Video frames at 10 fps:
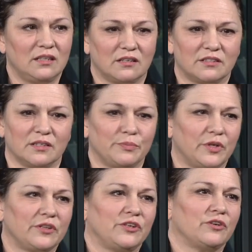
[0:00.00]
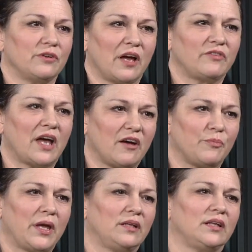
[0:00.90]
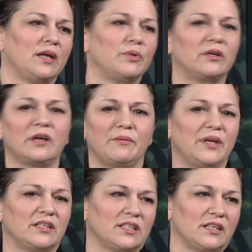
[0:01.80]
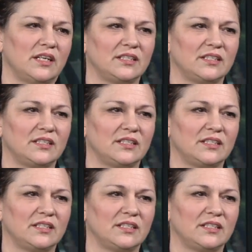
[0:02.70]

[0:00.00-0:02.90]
They're simple. You don't have to pay labor. I mean, you